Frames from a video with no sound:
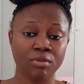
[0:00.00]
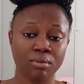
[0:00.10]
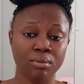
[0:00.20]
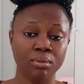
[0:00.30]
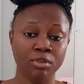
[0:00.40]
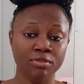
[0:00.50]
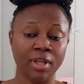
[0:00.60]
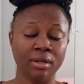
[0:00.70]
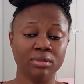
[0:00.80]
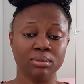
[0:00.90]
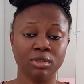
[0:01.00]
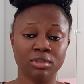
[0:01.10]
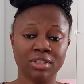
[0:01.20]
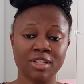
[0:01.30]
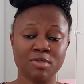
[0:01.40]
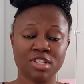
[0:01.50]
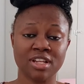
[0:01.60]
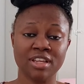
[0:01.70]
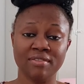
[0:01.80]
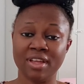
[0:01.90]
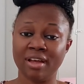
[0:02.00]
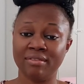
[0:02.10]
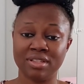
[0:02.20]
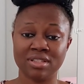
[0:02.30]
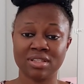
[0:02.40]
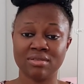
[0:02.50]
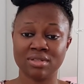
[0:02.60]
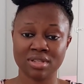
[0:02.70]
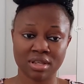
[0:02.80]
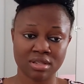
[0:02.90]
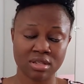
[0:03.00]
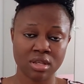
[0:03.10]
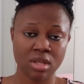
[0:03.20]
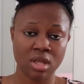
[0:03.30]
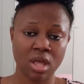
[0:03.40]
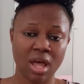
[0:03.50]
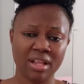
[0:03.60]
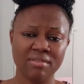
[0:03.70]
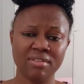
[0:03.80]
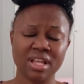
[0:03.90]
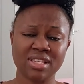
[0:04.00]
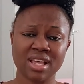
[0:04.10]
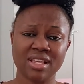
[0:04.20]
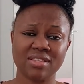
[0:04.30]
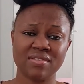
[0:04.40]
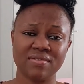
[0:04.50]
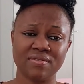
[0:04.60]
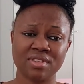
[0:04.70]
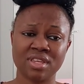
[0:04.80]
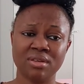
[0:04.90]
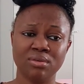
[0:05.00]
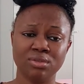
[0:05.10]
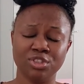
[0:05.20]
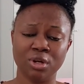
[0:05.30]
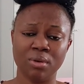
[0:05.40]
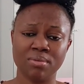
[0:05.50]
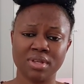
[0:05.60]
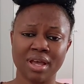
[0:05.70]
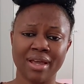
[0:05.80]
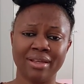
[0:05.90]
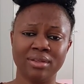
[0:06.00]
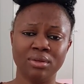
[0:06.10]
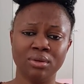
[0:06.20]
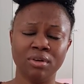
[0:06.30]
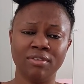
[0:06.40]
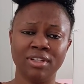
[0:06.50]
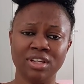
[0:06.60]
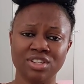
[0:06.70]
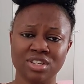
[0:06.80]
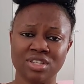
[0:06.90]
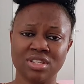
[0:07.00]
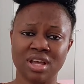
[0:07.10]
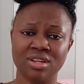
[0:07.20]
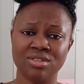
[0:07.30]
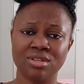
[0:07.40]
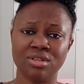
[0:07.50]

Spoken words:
move down to Malta, especially if they have the skill set. And even aside skilled jobs, I know of an agency that actually